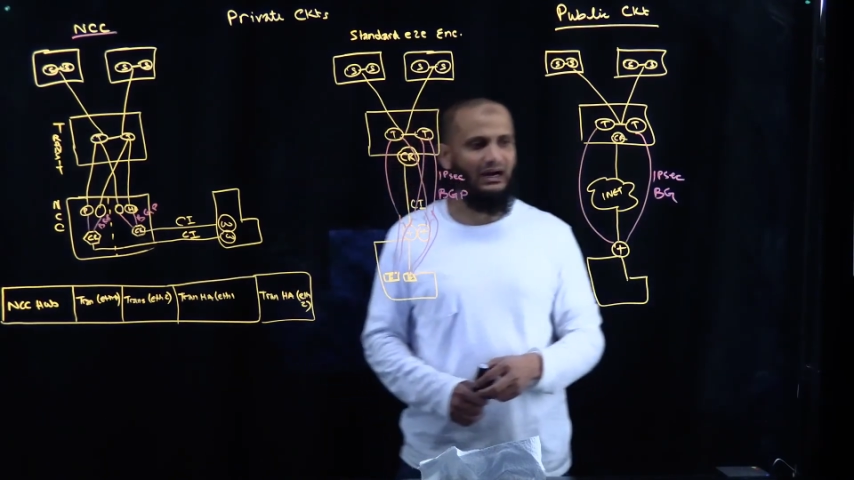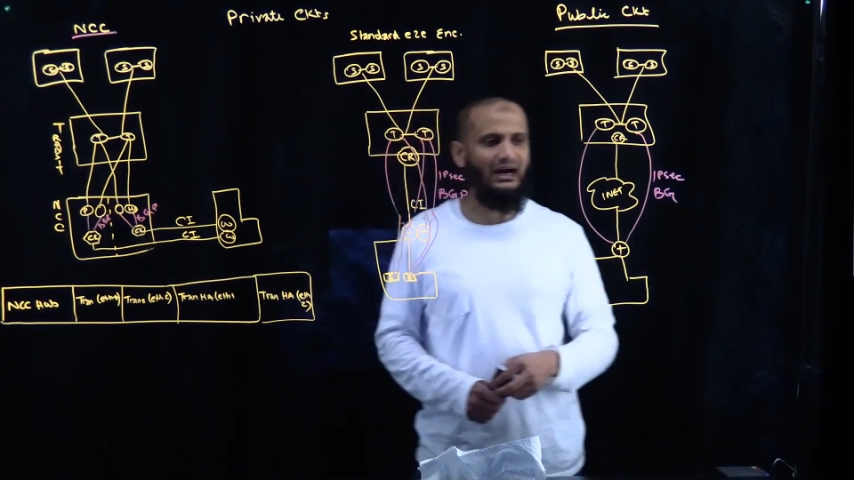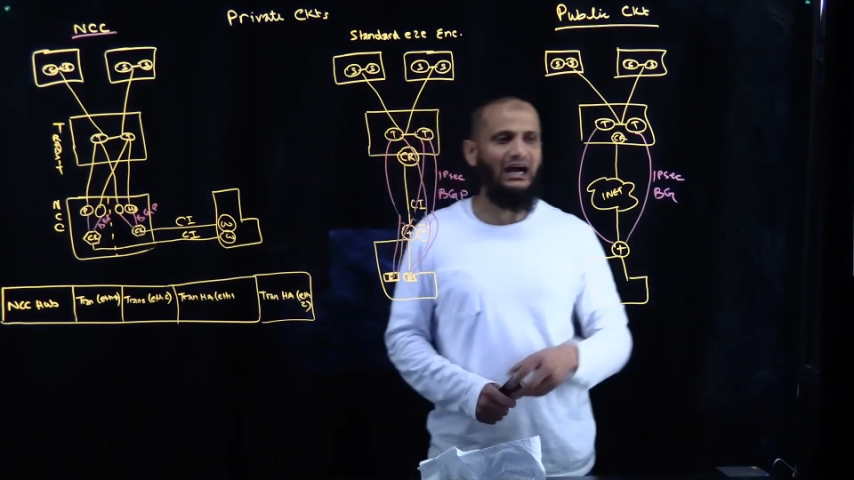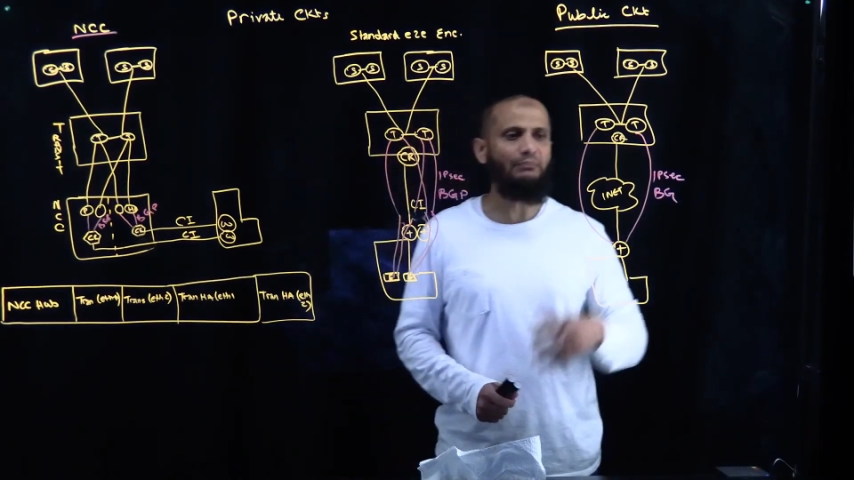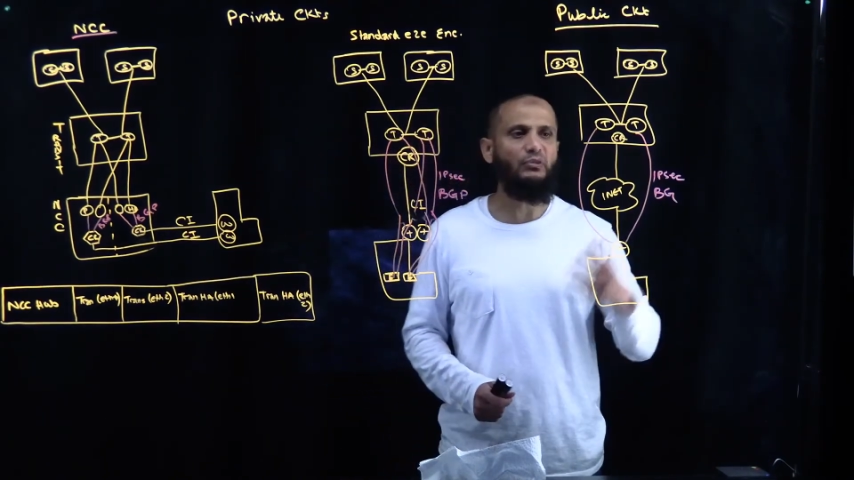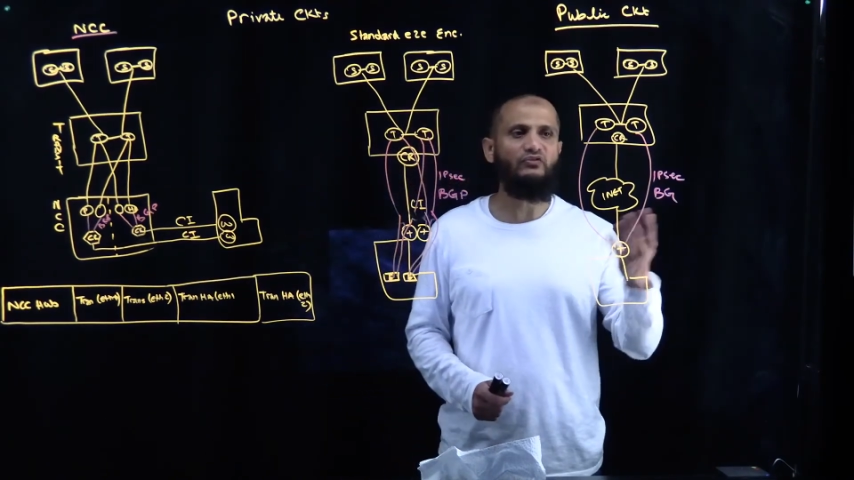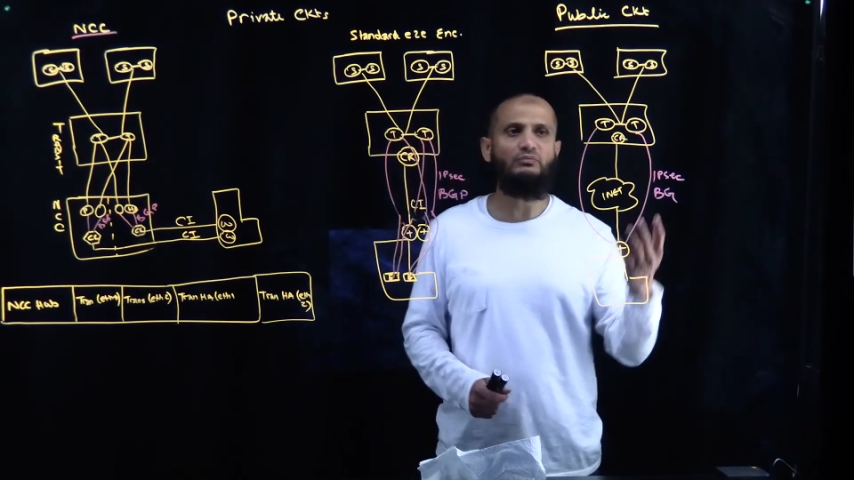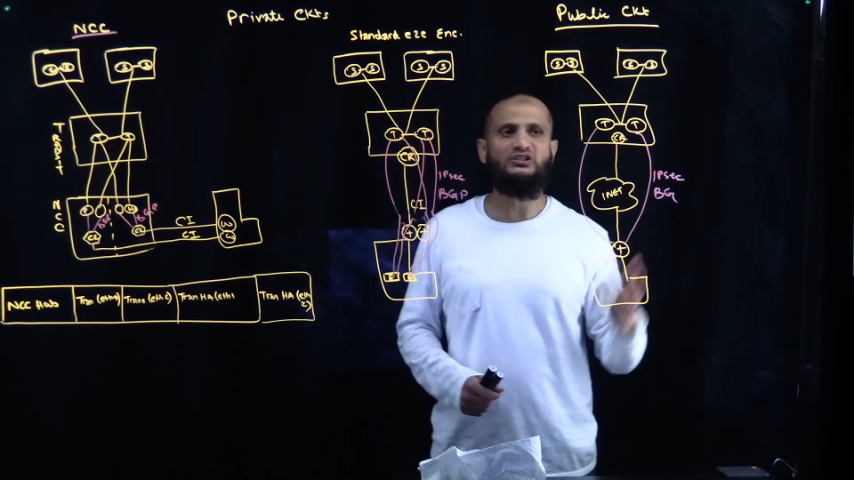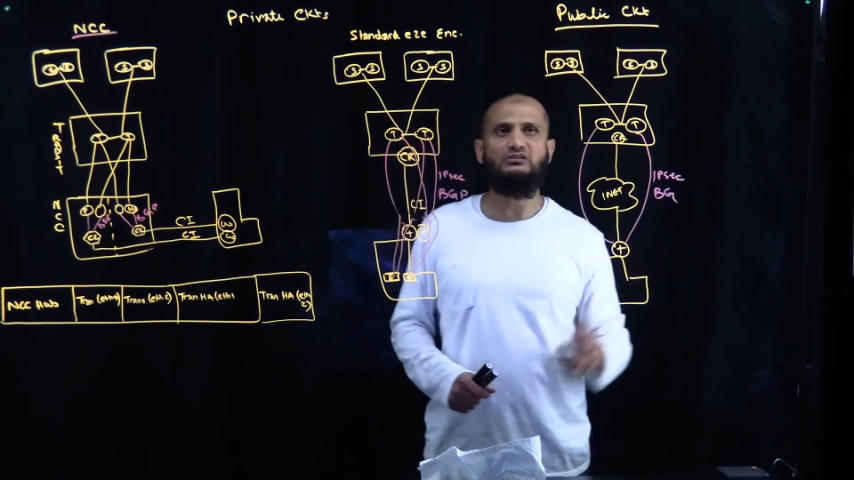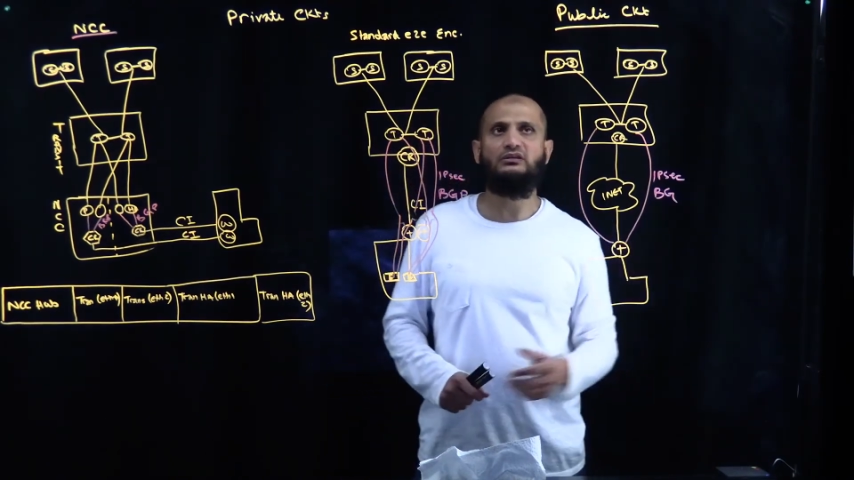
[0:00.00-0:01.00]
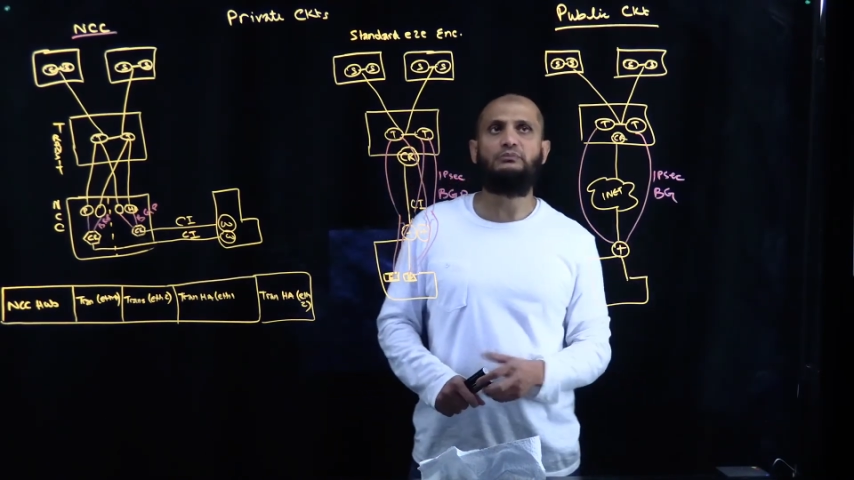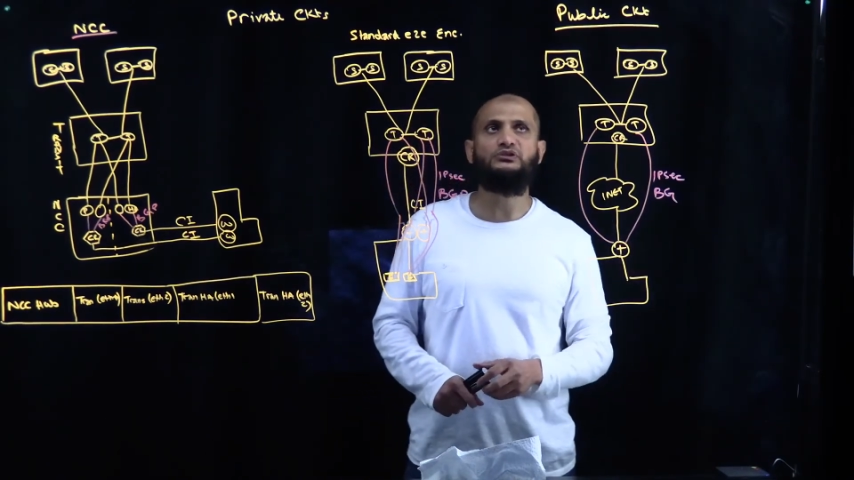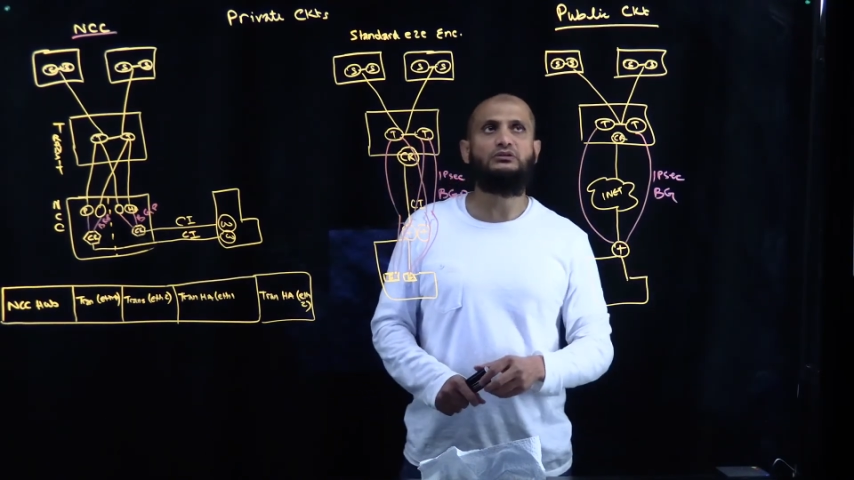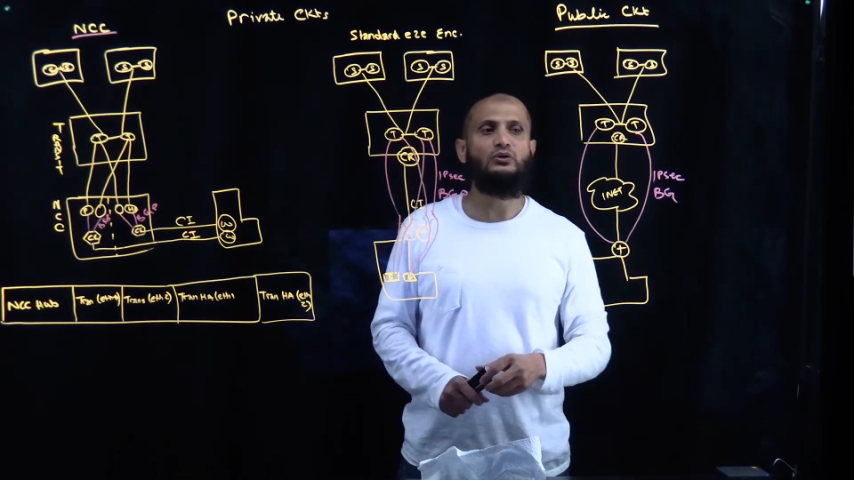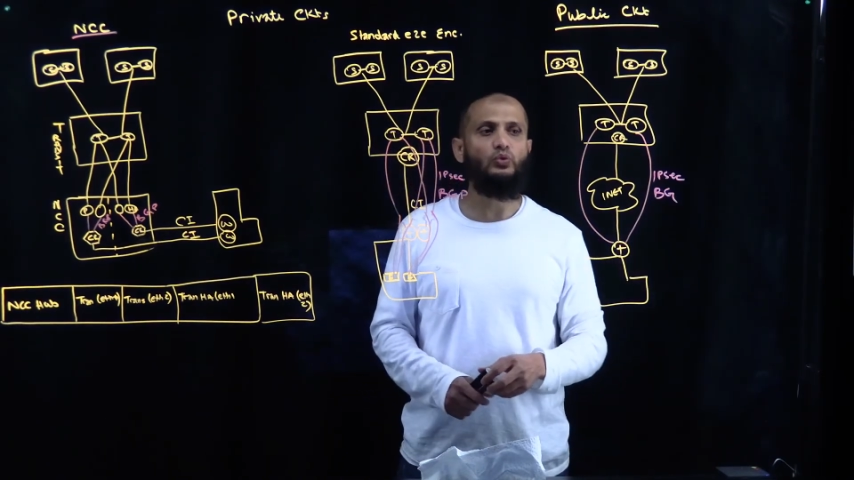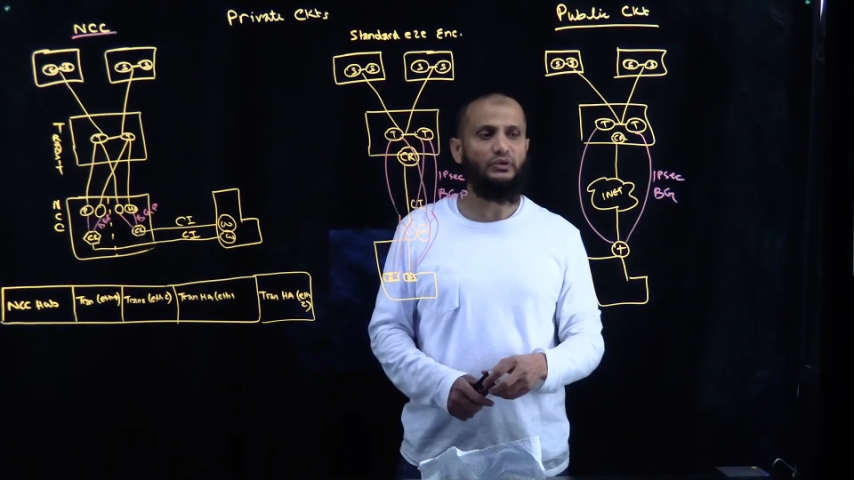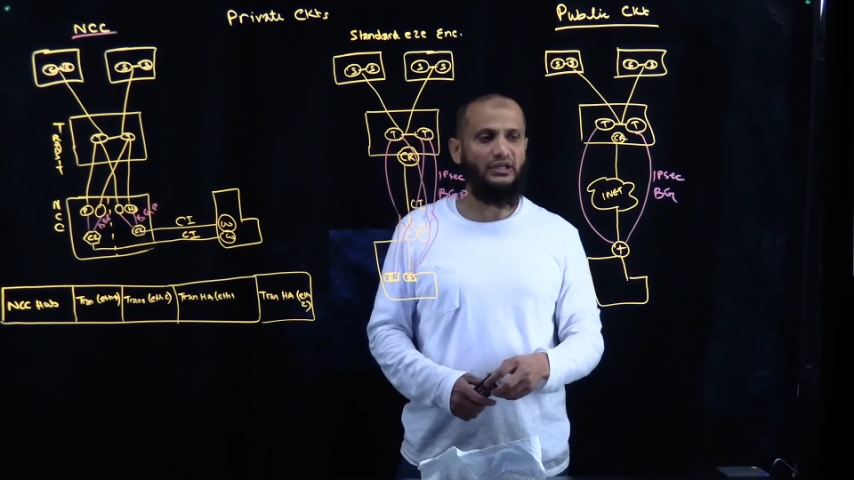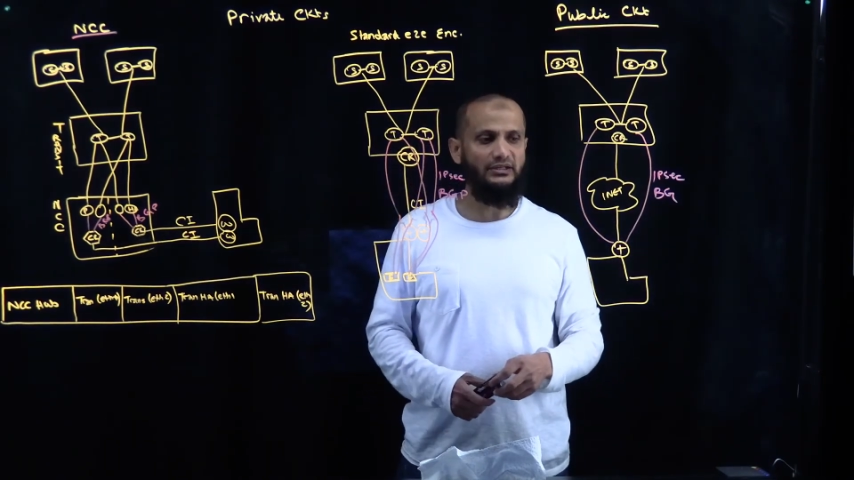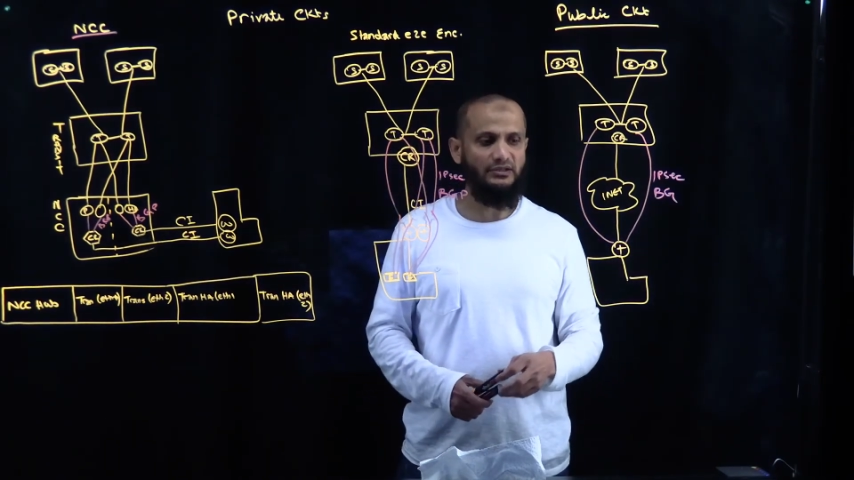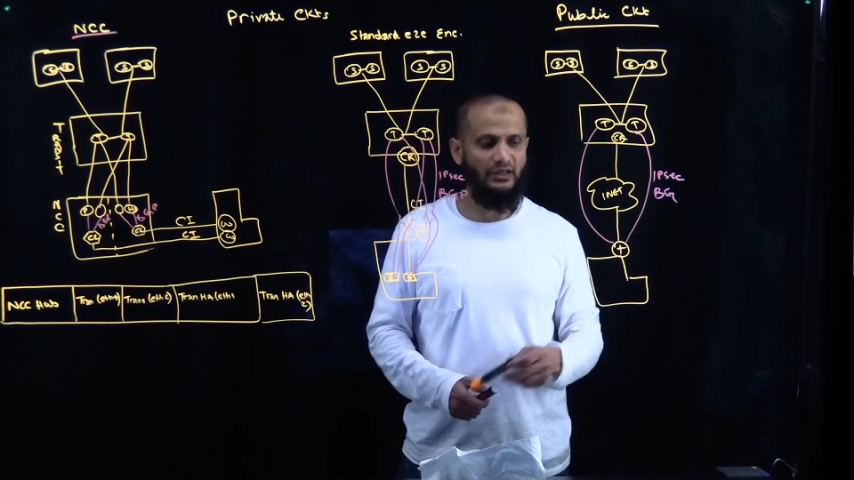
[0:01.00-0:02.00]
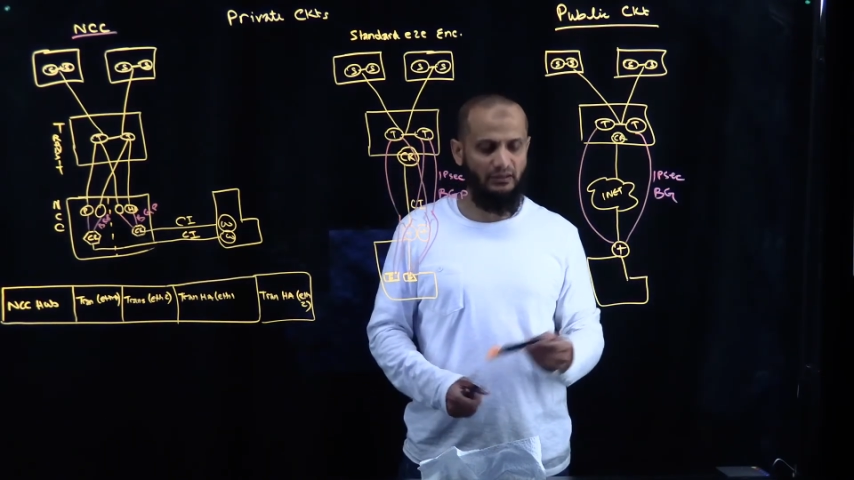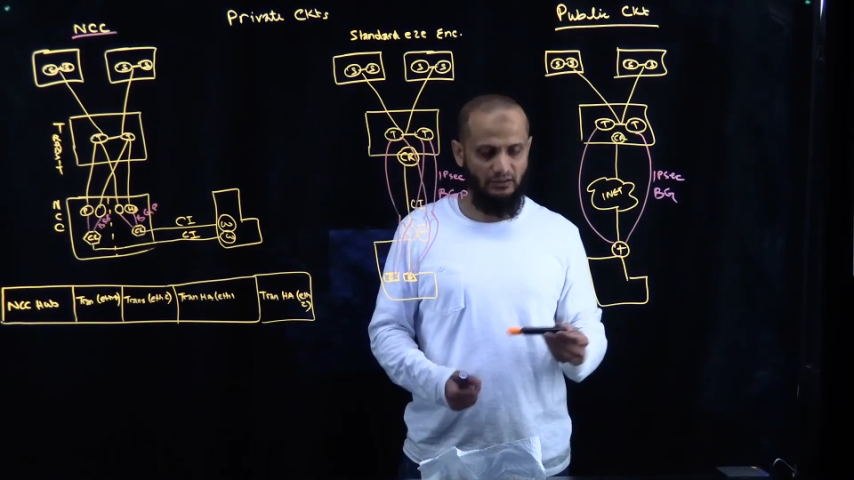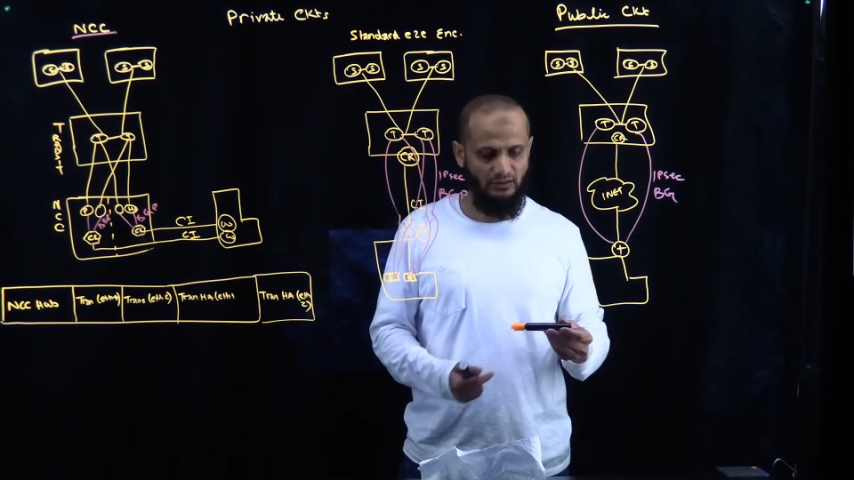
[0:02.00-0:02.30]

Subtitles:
high-performance encryption over the internet?